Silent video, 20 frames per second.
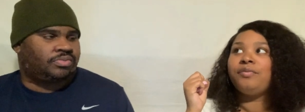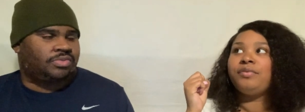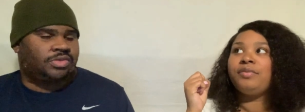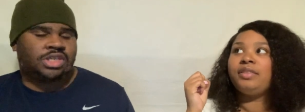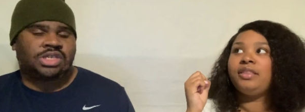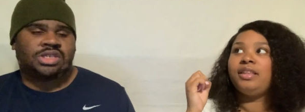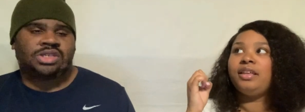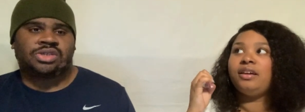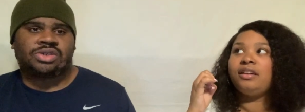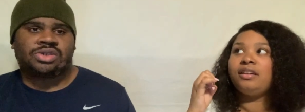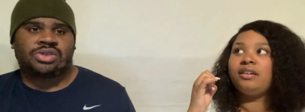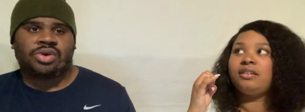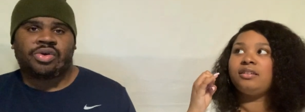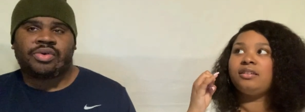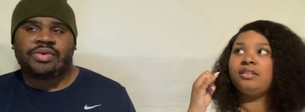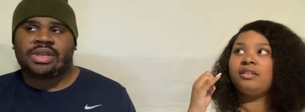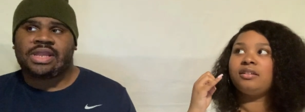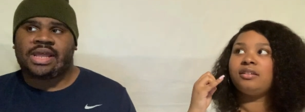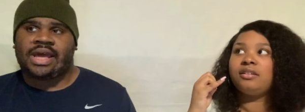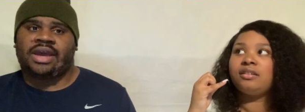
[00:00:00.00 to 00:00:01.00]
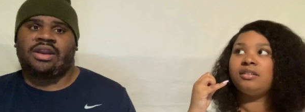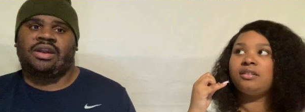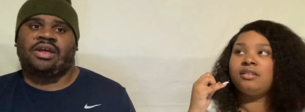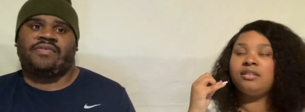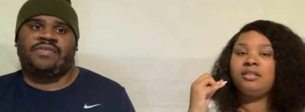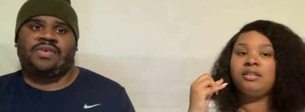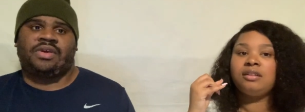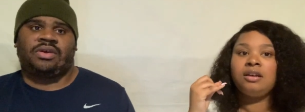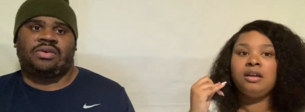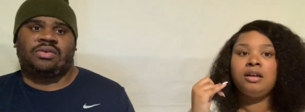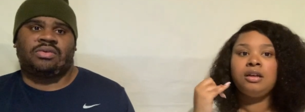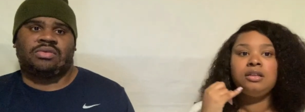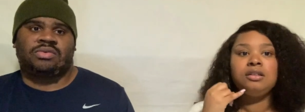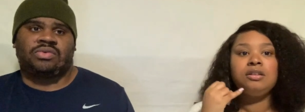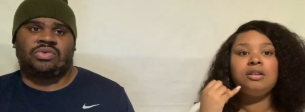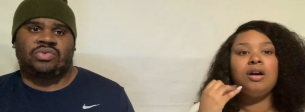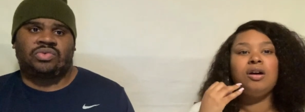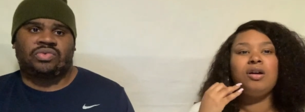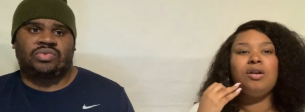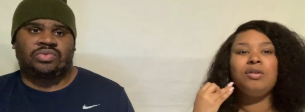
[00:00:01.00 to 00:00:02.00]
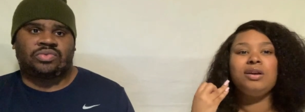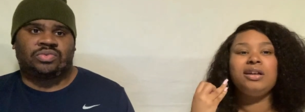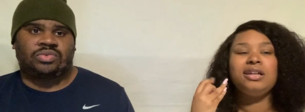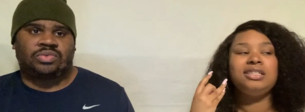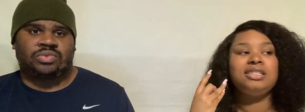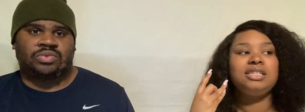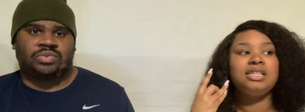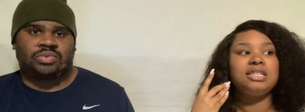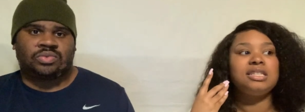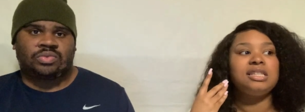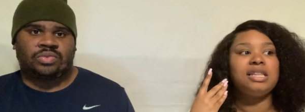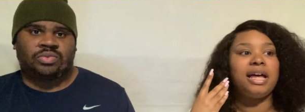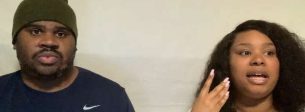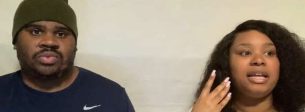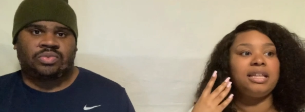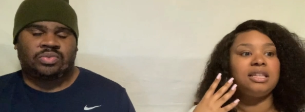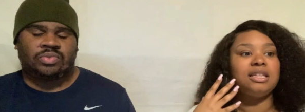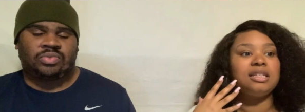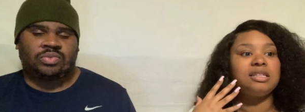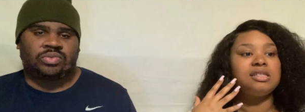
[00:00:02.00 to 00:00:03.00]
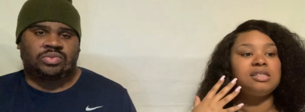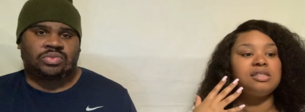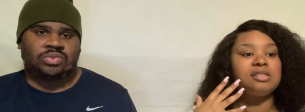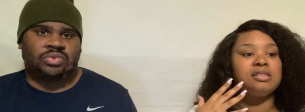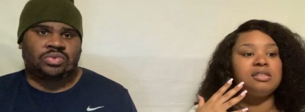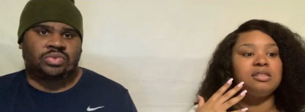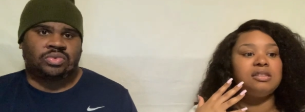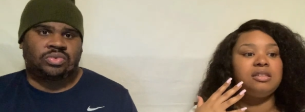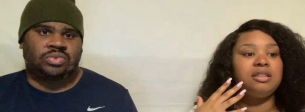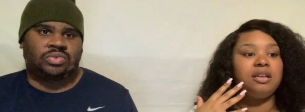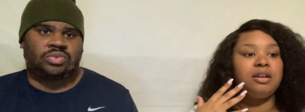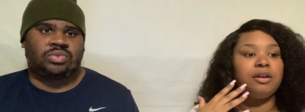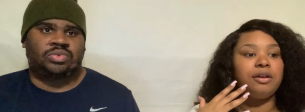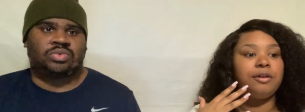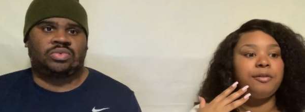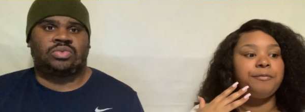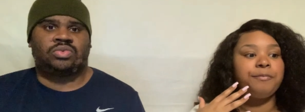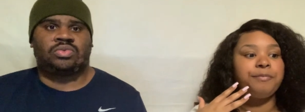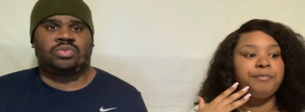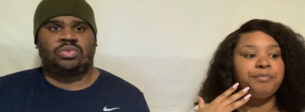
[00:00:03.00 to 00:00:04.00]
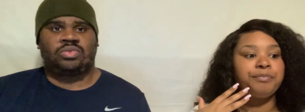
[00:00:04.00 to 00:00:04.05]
Speaker 1: the, the storyline of it.
Speaker 2: No, it's just like the the